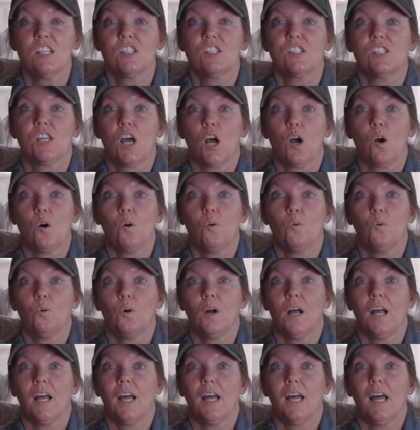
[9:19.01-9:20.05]

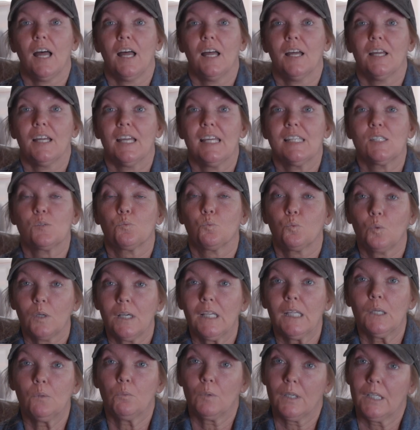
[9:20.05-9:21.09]
So it's
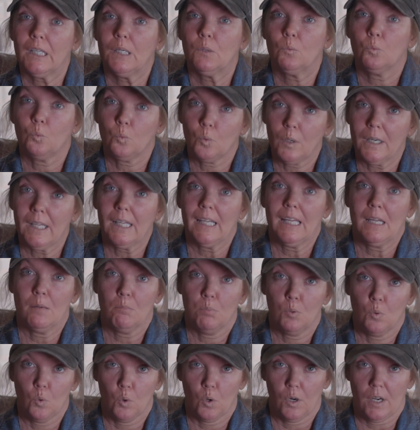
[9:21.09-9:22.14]
really, really, really
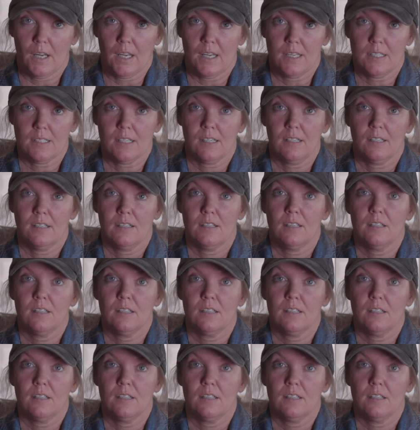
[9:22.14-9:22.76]
important